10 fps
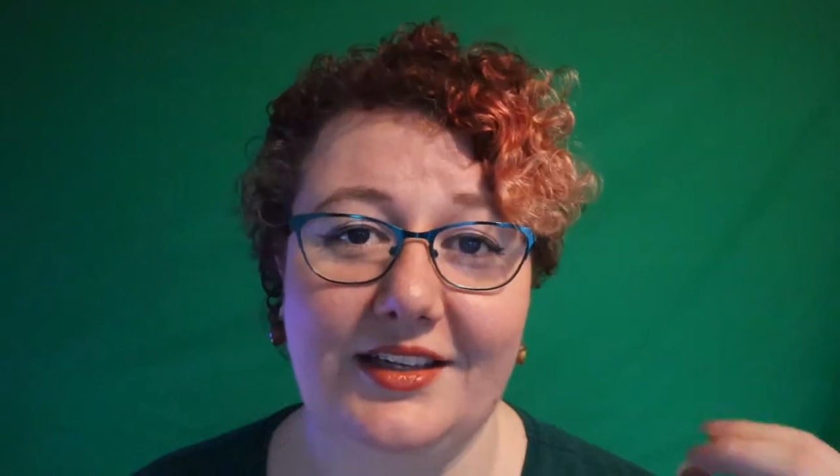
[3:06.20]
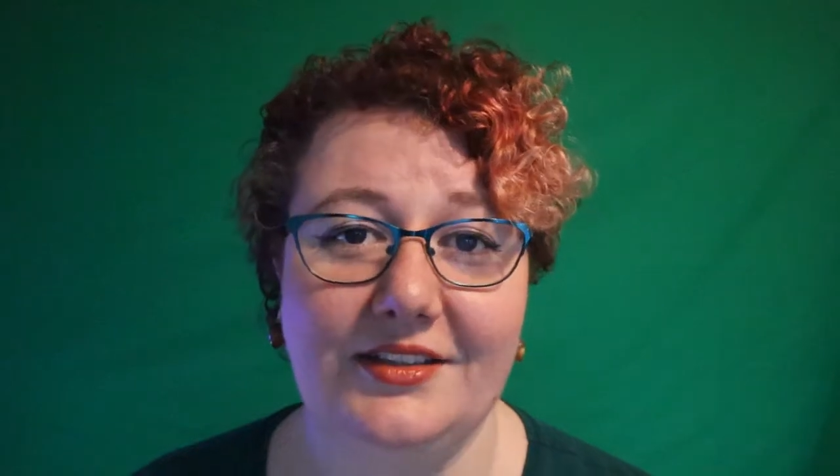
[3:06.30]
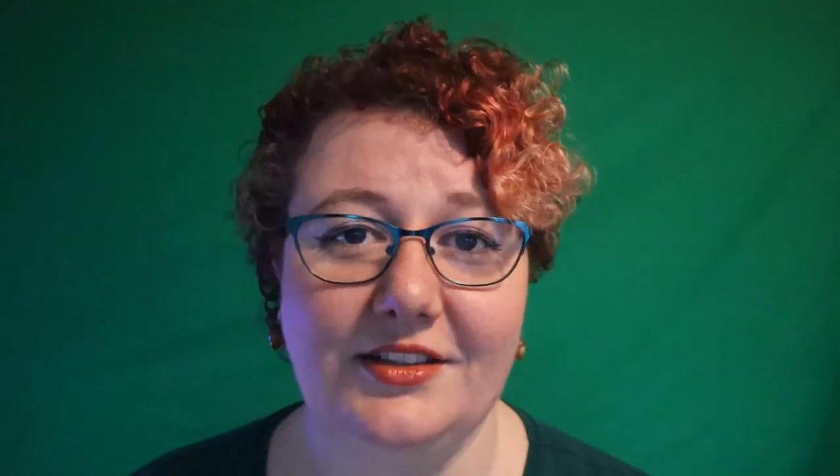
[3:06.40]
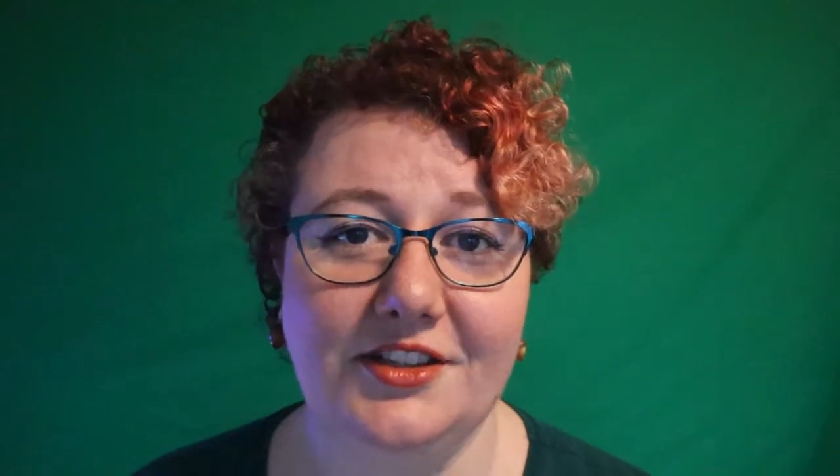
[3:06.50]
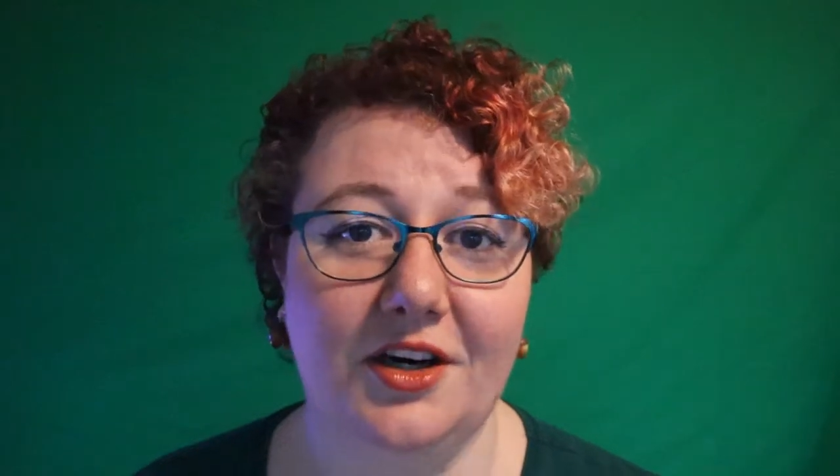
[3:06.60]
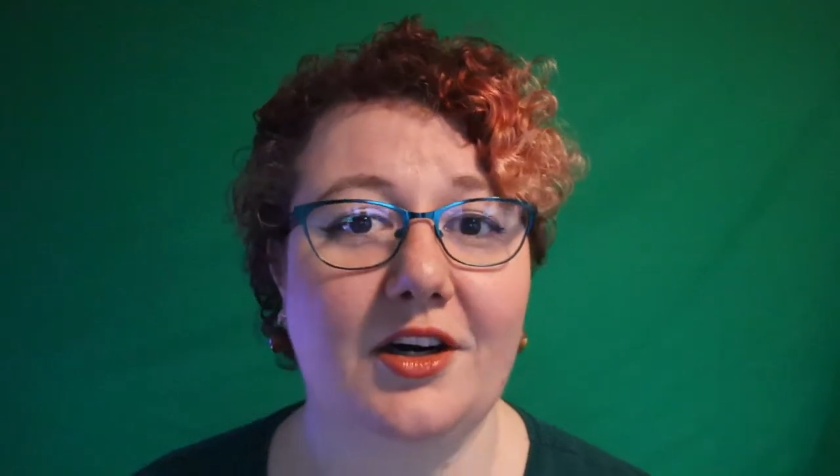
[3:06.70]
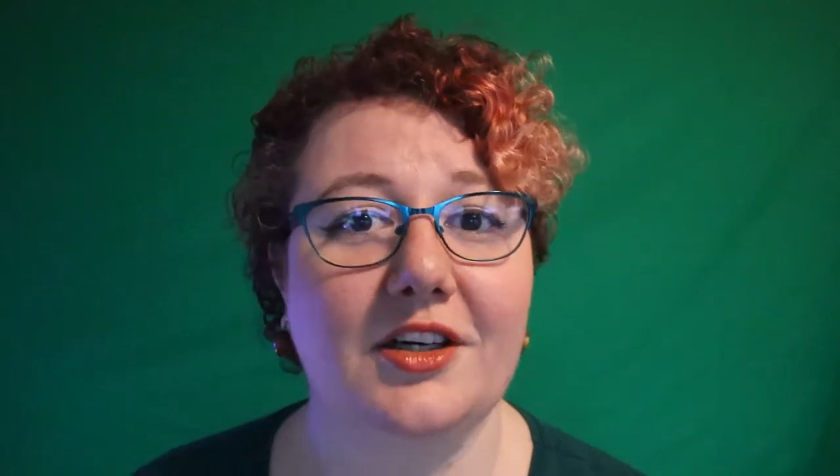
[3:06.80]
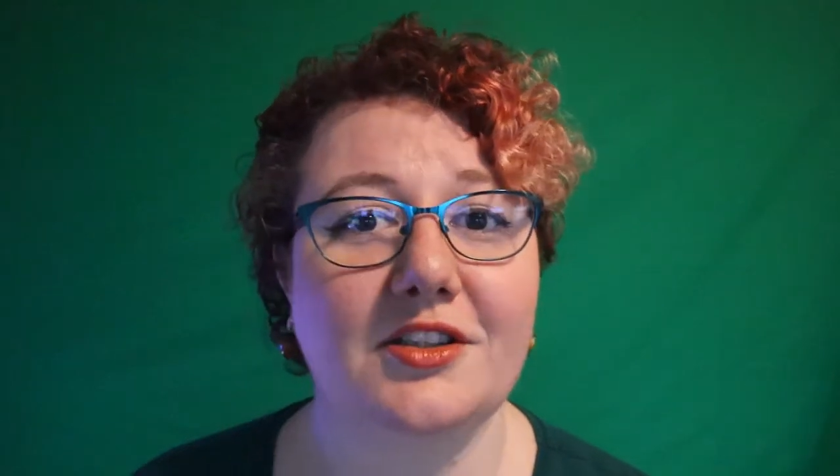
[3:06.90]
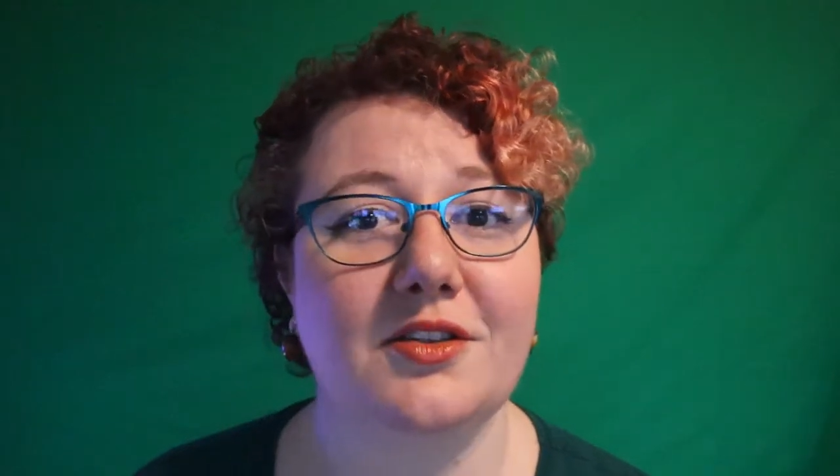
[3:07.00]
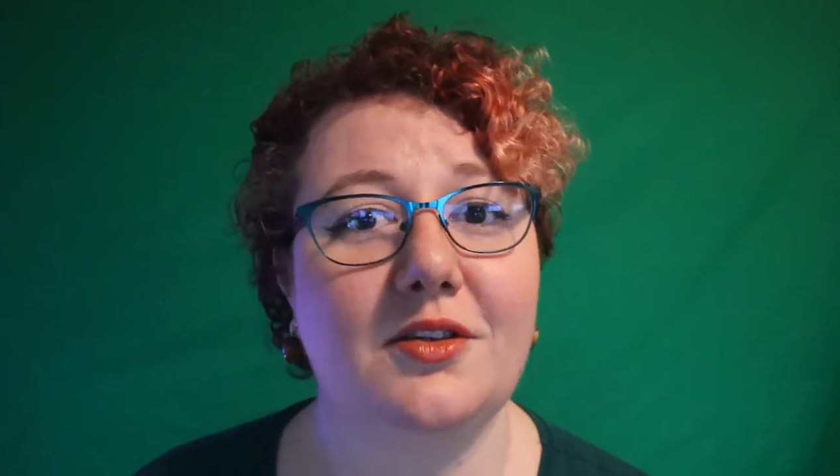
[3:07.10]
in
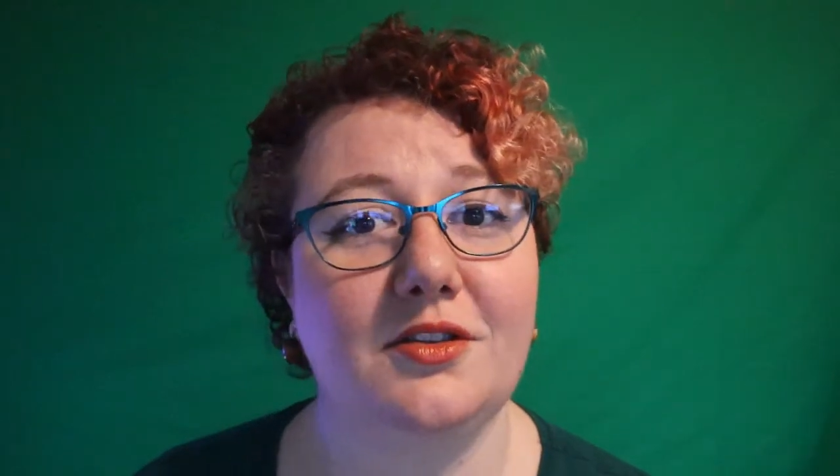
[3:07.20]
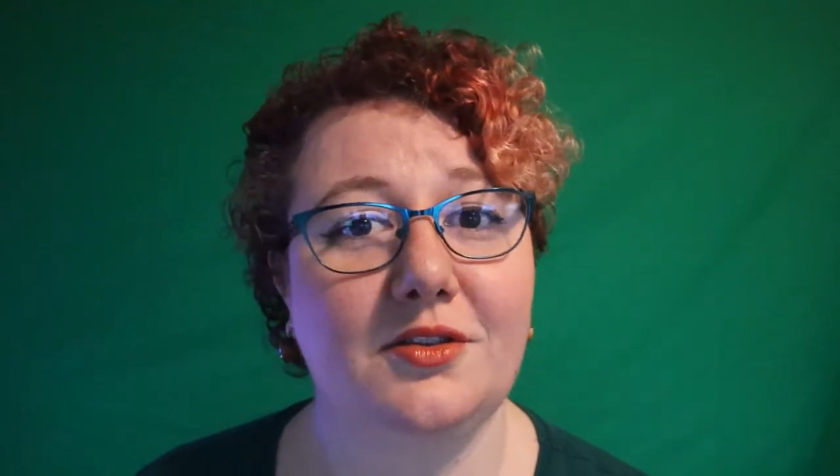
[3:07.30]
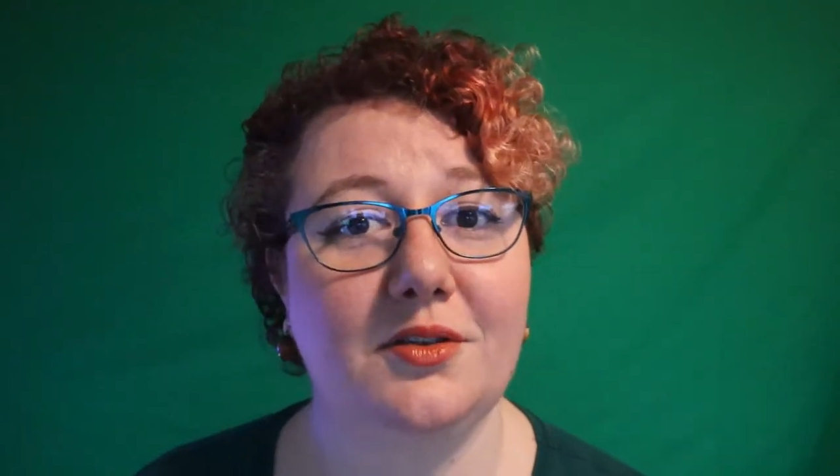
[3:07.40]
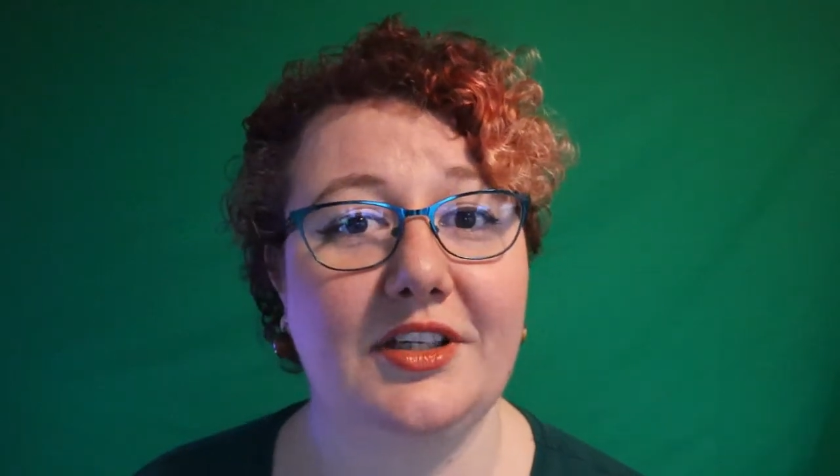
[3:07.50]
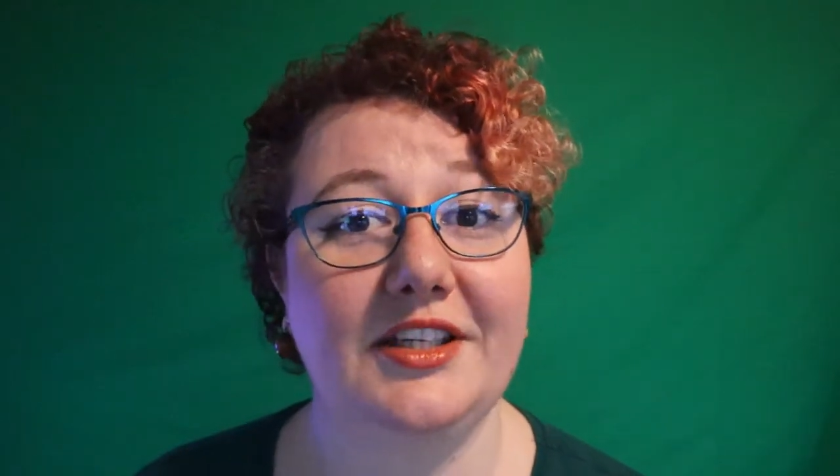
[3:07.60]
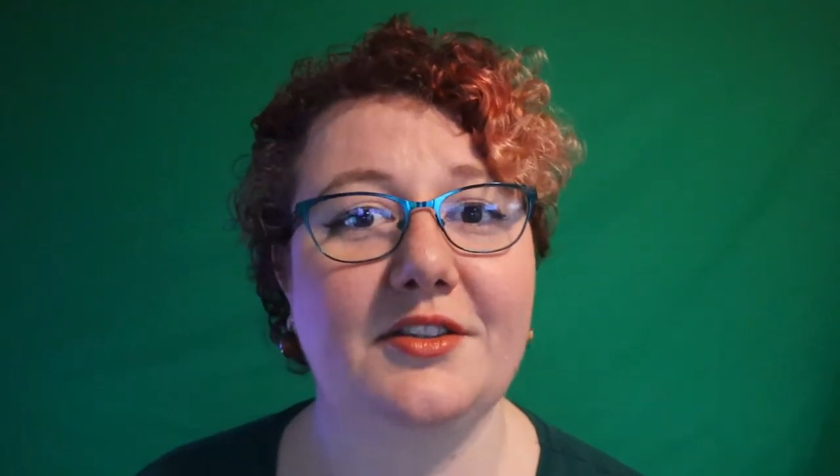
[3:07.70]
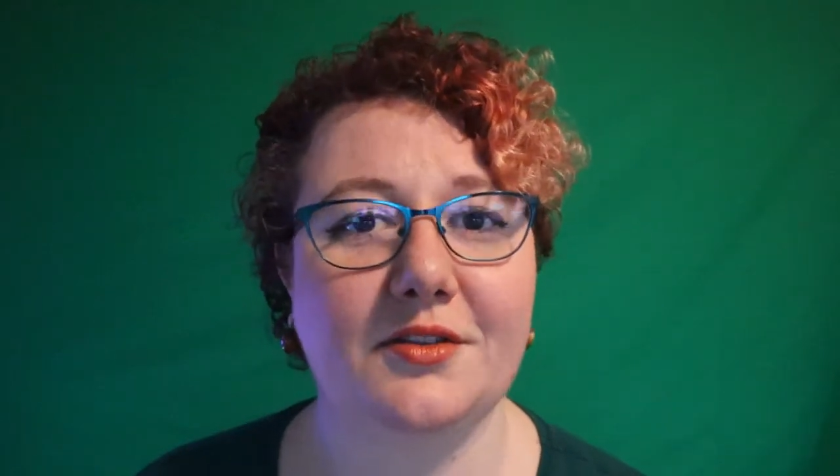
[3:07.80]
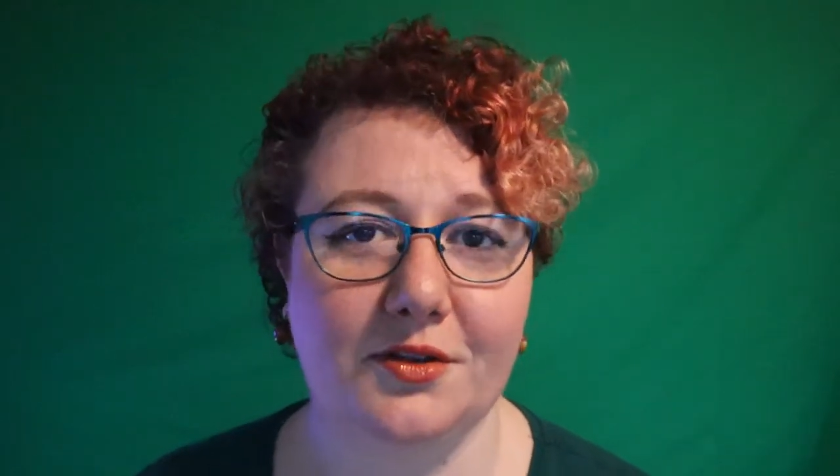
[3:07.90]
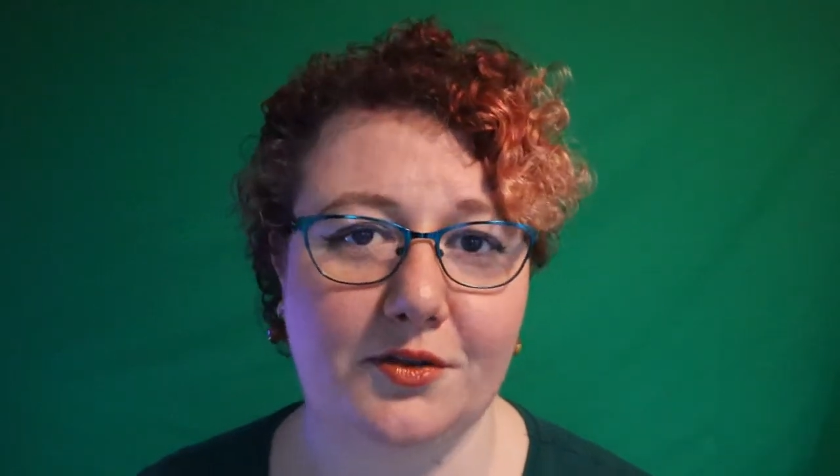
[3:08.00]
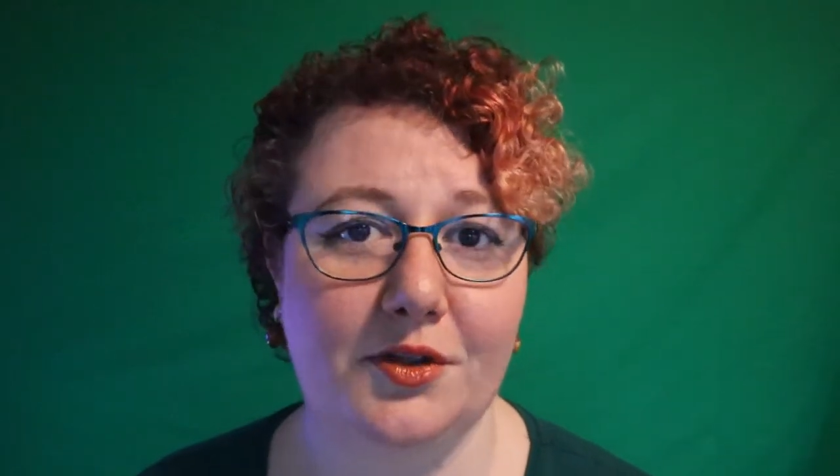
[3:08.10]
charge to lead
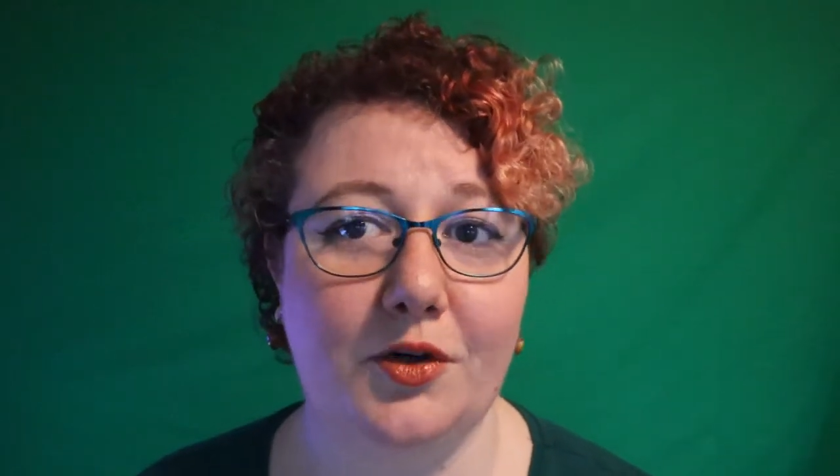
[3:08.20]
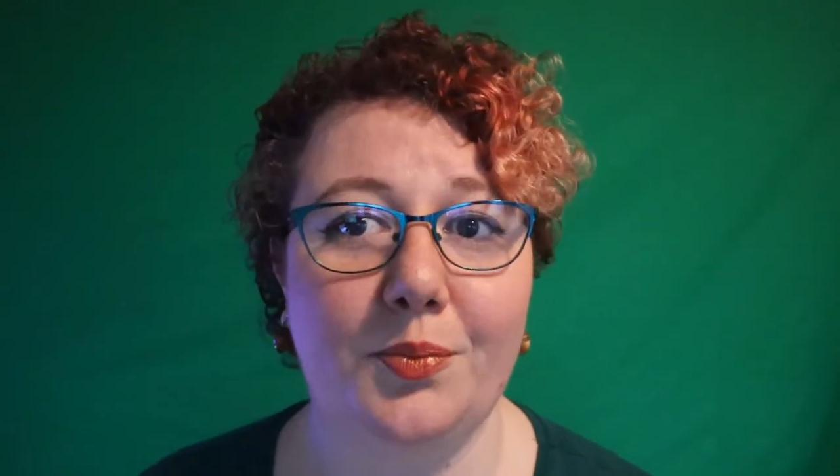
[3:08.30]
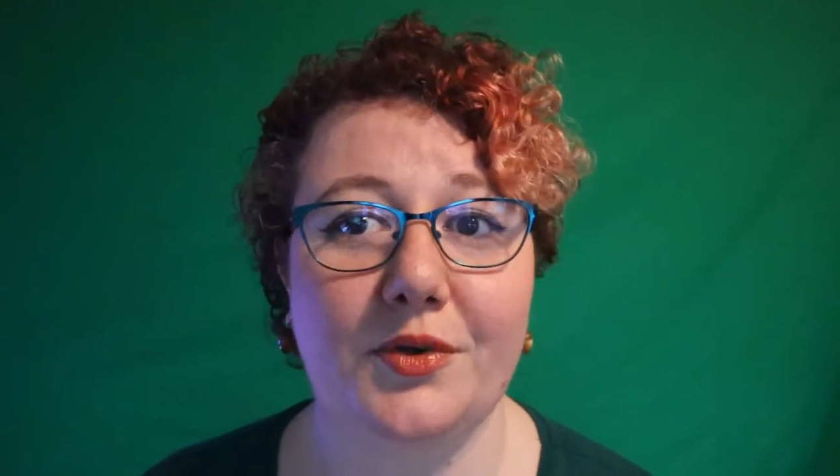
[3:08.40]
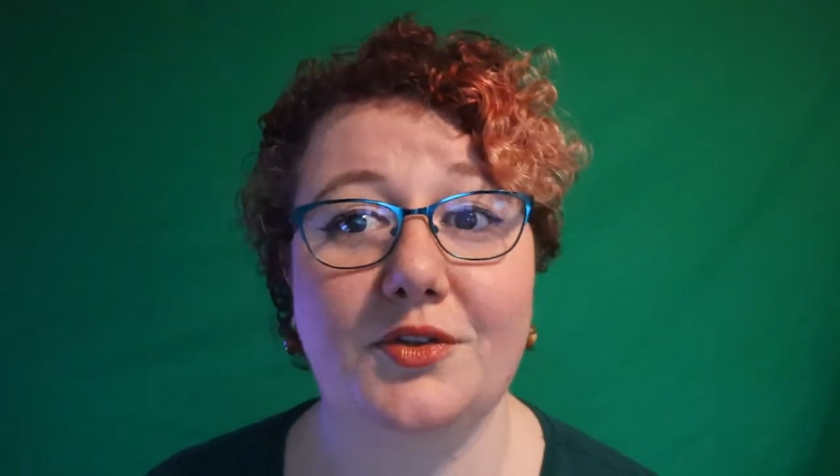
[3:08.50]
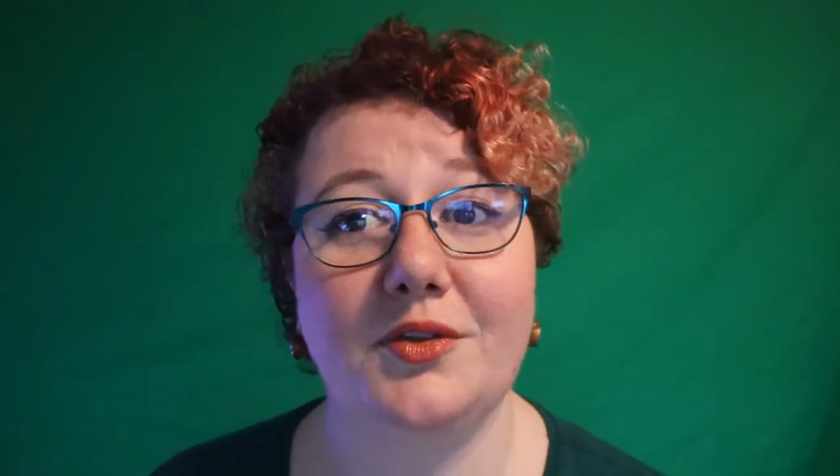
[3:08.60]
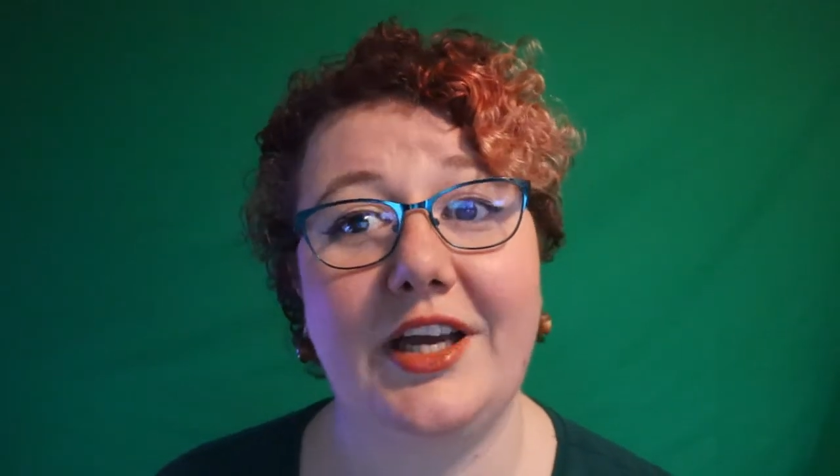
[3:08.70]
the group